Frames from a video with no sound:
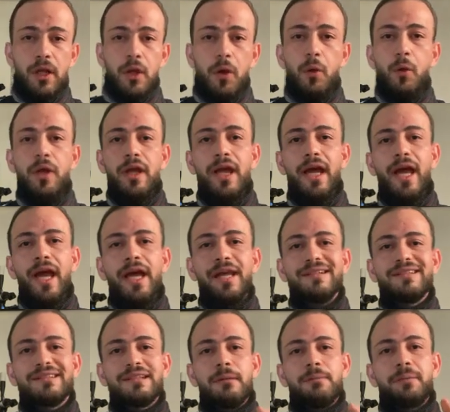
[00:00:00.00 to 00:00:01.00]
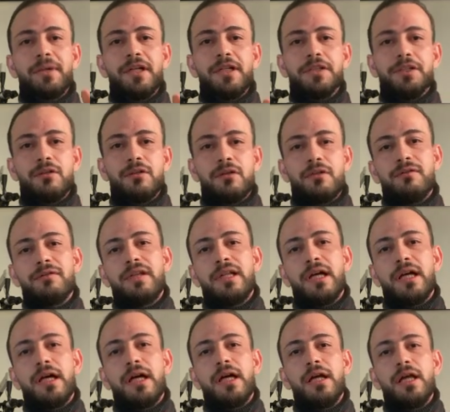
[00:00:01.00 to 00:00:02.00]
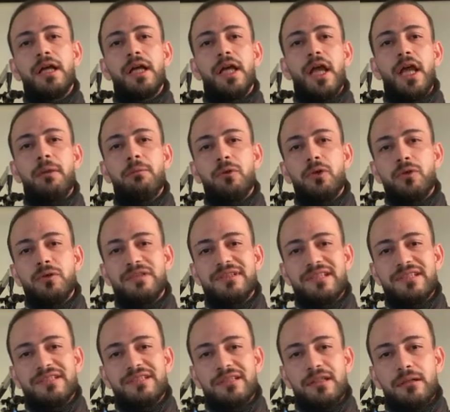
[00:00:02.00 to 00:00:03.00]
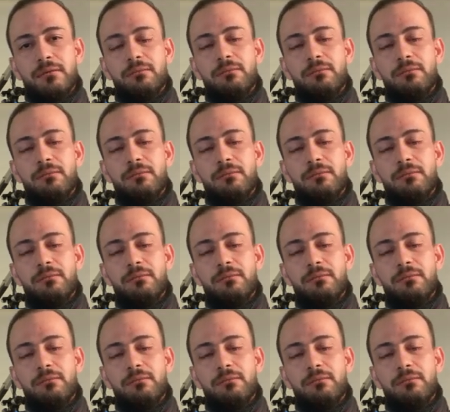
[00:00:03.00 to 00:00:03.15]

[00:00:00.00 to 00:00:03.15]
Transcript: we hate suppression of the immune system.